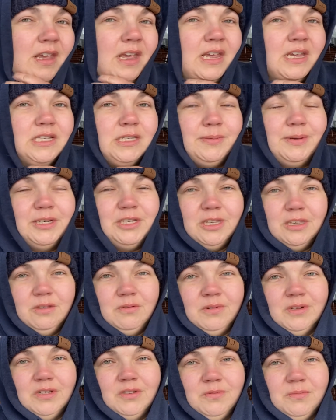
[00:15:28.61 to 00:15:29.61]
especially the
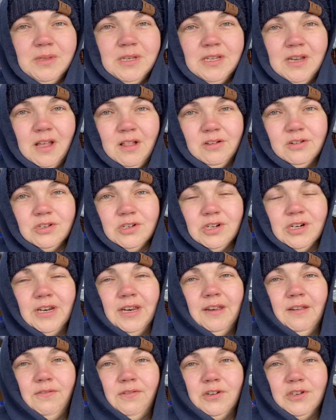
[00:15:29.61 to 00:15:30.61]
ones from the Dollar Tree,
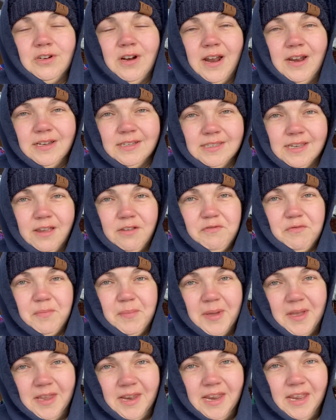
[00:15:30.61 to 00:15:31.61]
if you're trying to save
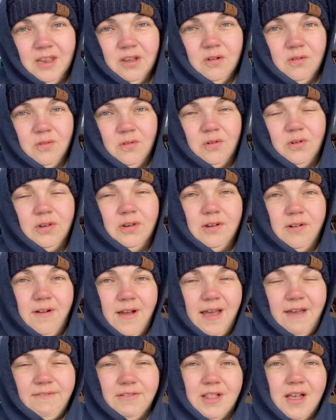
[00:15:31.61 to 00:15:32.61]
money or you don't
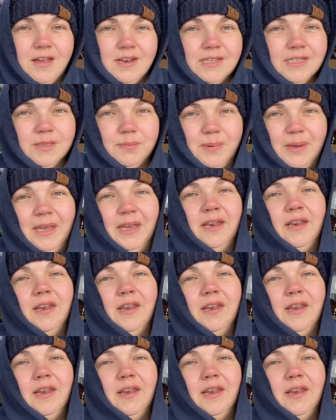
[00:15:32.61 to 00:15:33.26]
have a lot to spend,